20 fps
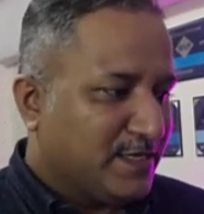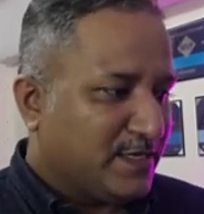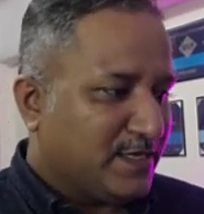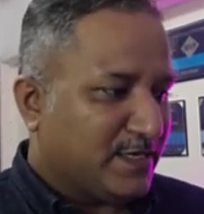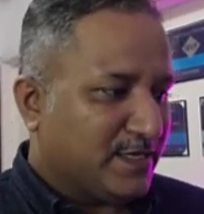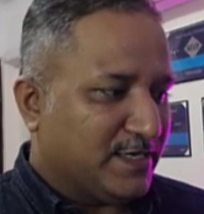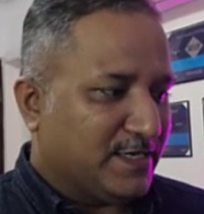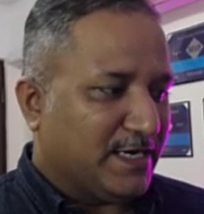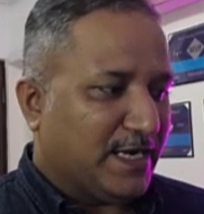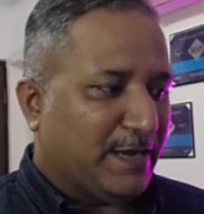
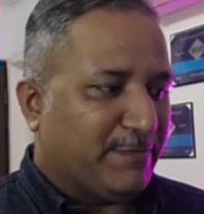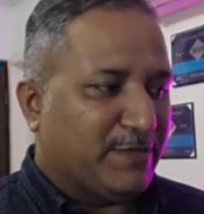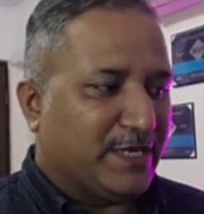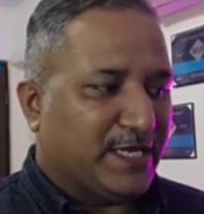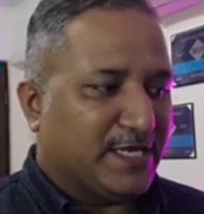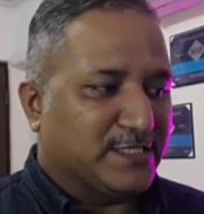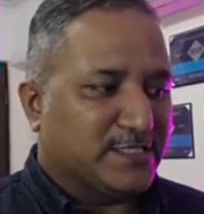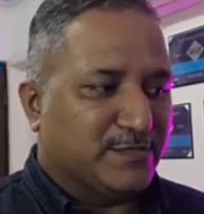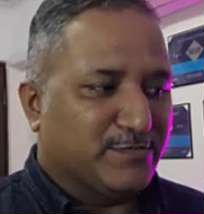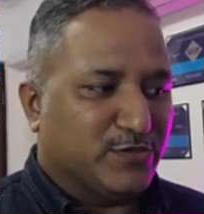
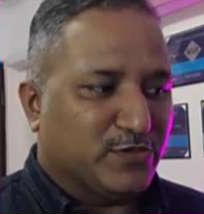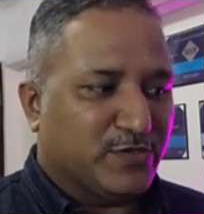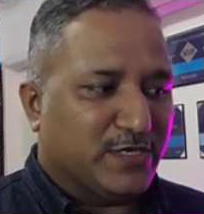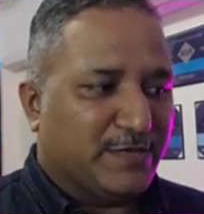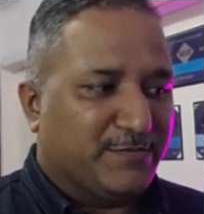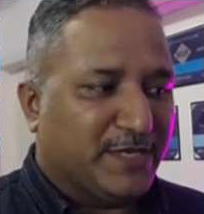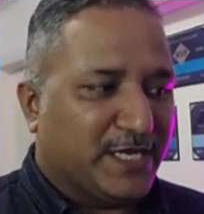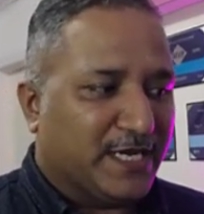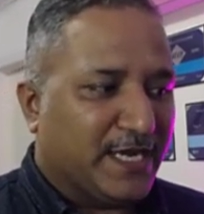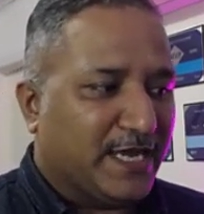application
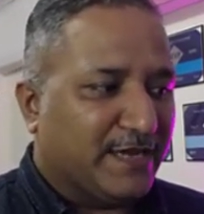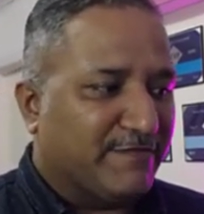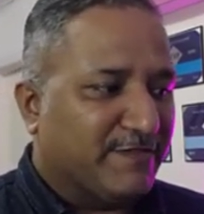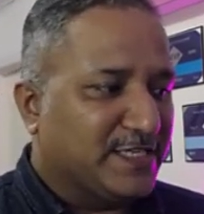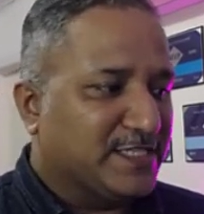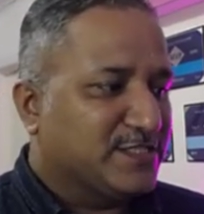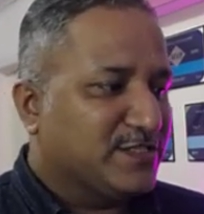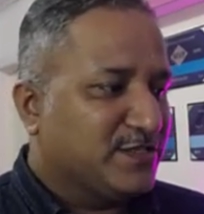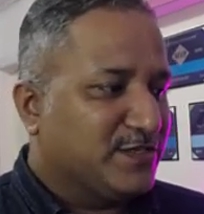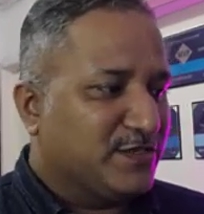programming
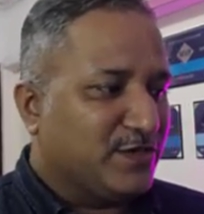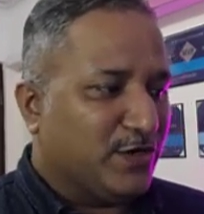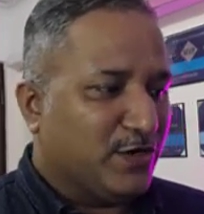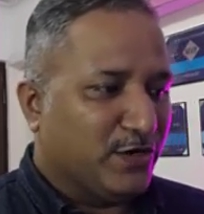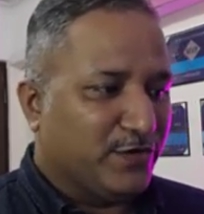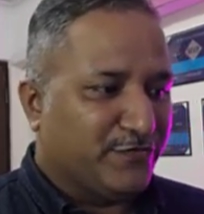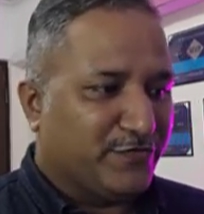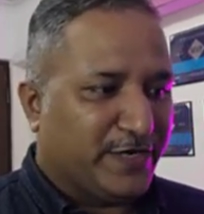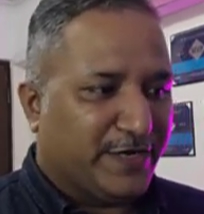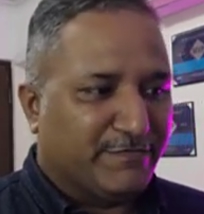language or
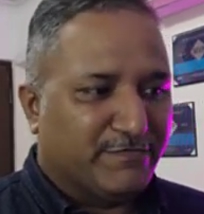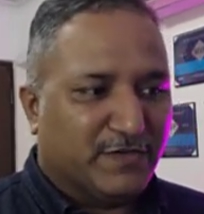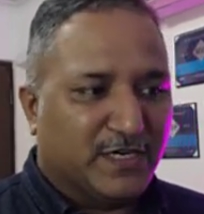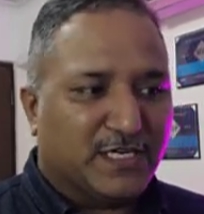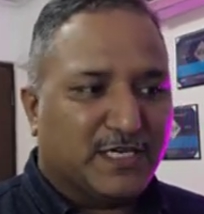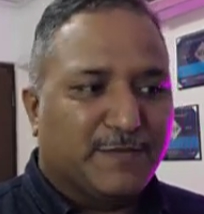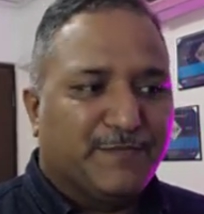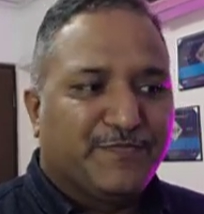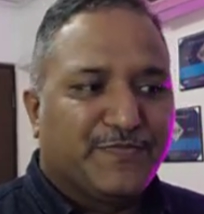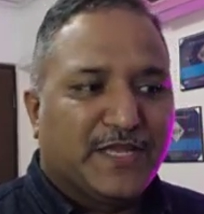framework.